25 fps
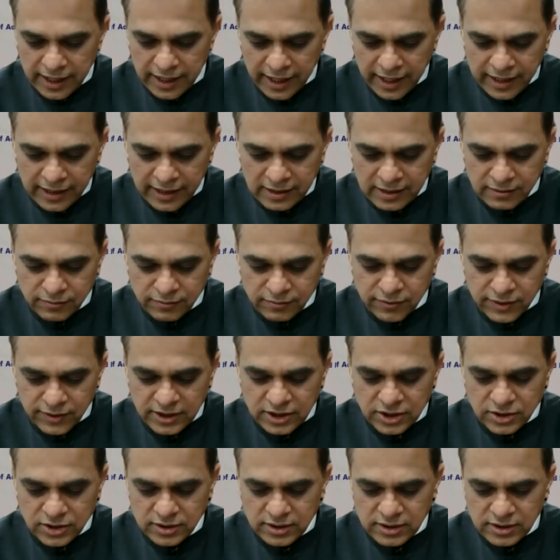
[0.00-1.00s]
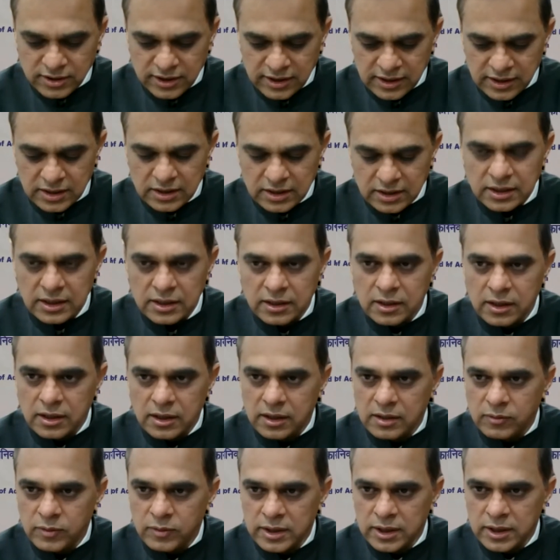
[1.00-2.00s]
and fresh receipts
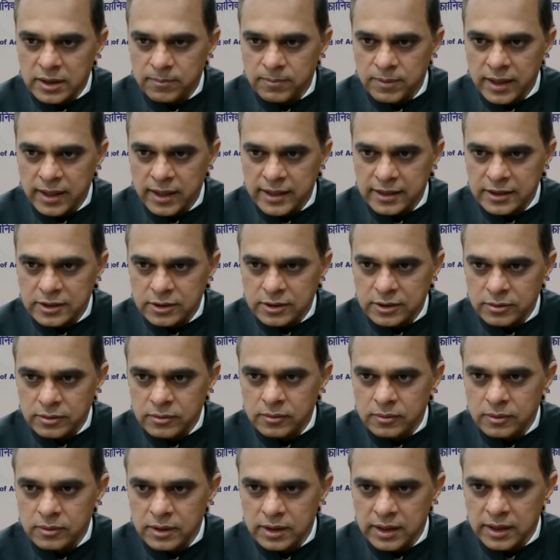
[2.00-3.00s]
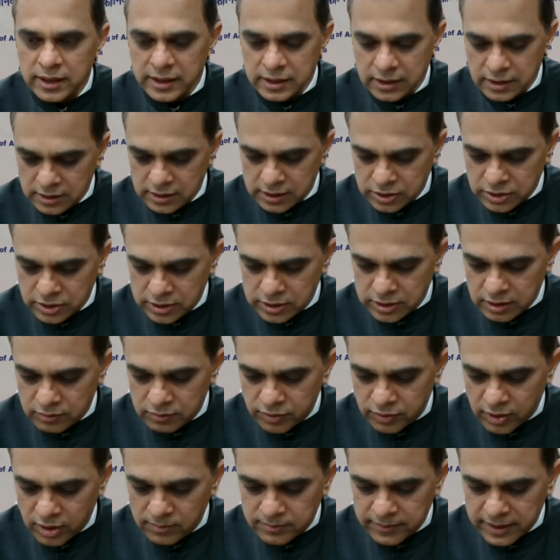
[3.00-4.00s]
were replied to in the digital
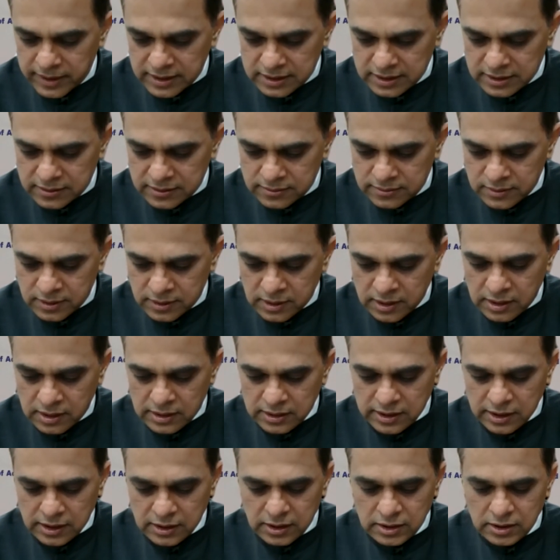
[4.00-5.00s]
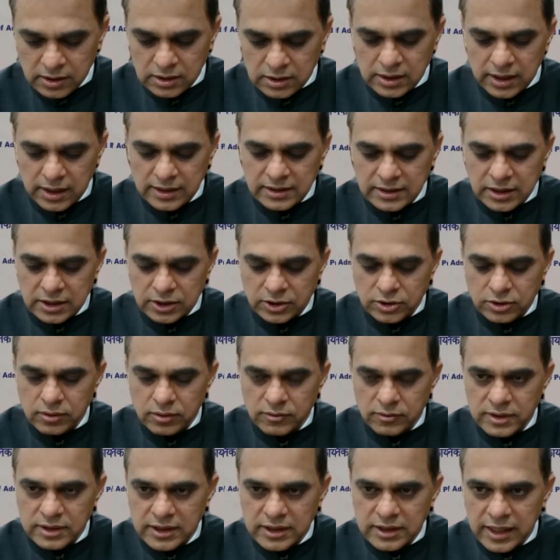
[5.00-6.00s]
format. The digitization
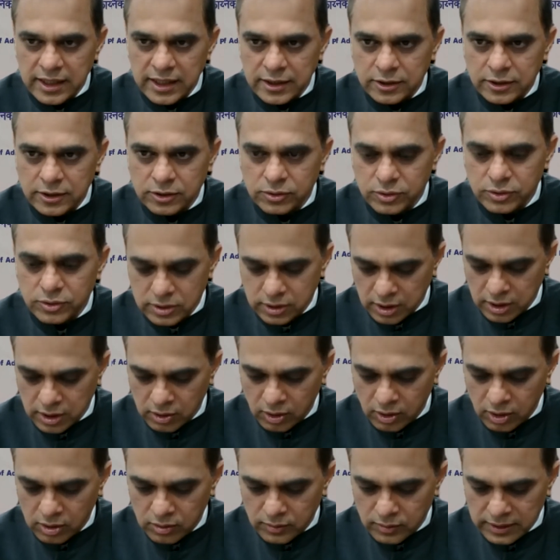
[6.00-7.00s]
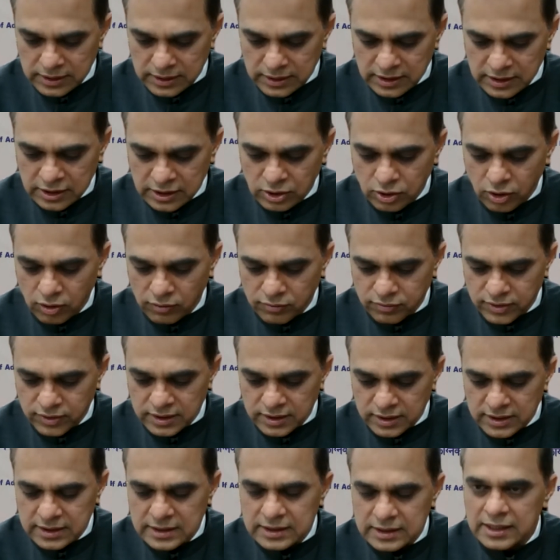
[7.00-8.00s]
of CRUs along with
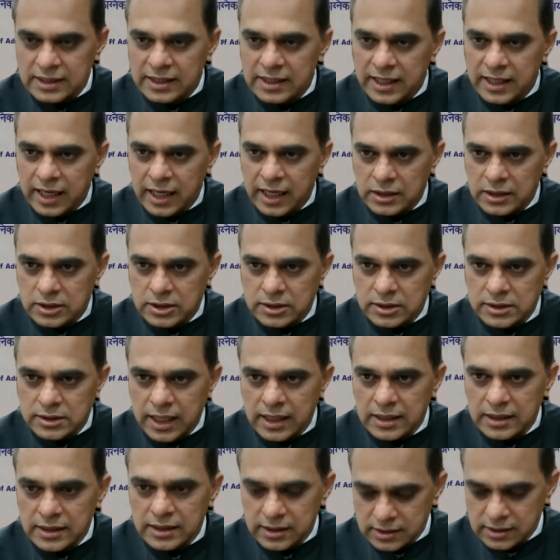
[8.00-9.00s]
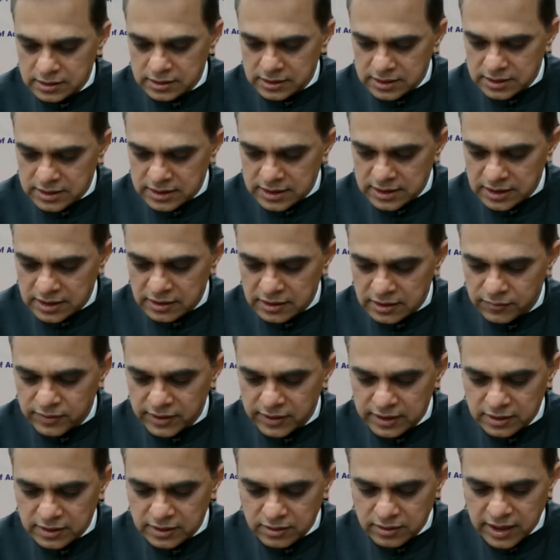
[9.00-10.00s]
e-office has resulted in
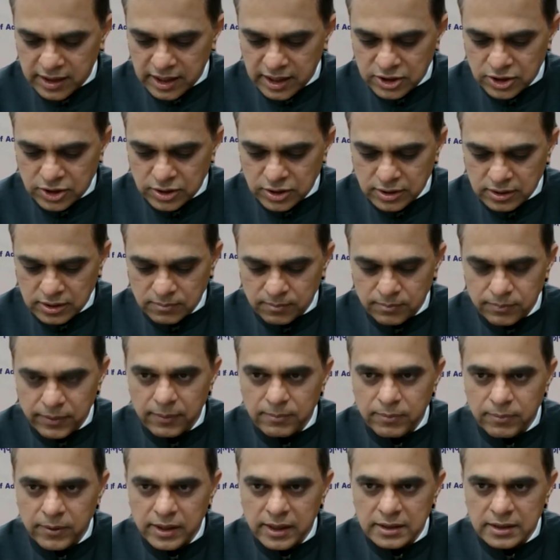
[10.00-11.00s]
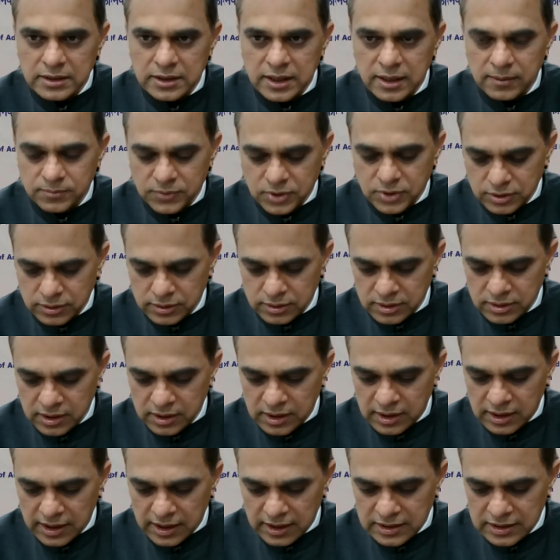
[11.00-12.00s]
significant reduction in paper consumption
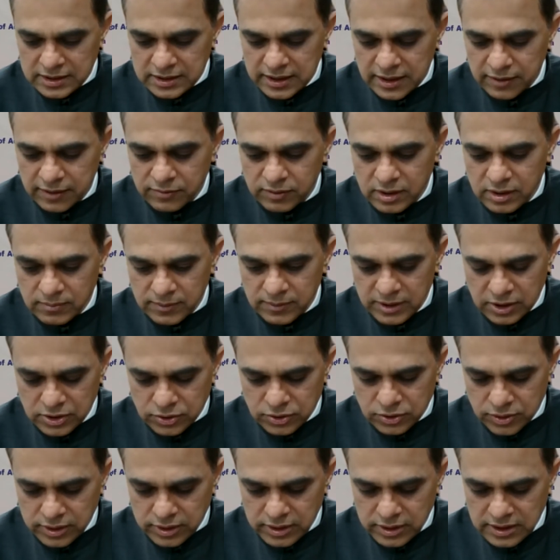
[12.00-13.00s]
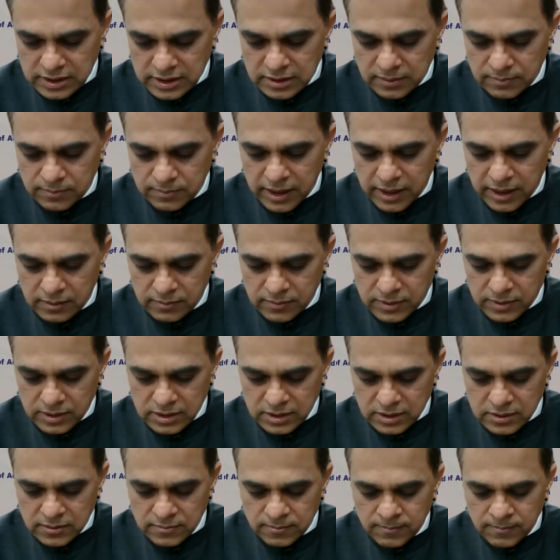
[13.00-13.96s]
in several ministries and departments.